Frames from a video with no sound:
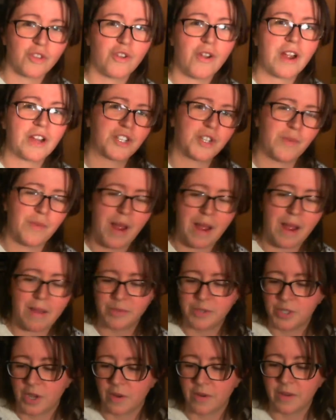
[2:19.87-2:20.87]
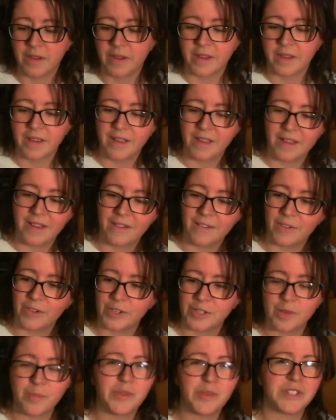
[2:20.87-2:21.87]
They're actually wrapped, so
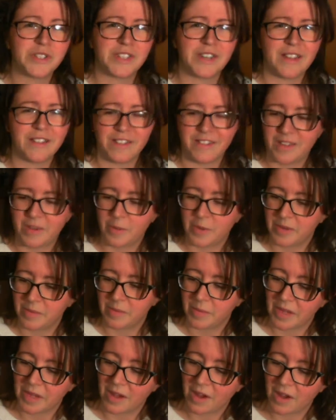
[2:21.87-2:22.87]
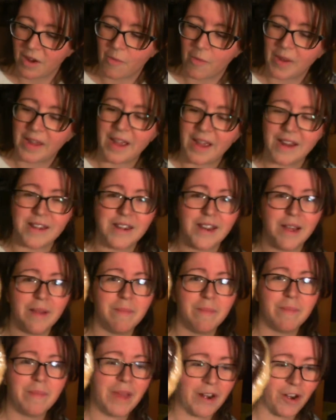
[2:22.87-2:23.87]
for some reason I thought they wouldn't be. Oh my god,
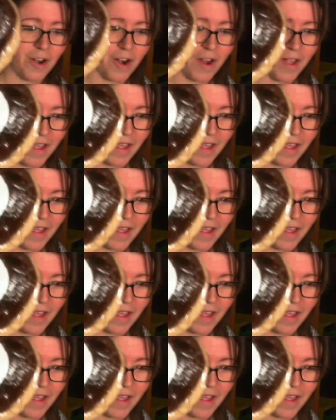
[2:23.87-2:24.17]
nothing better.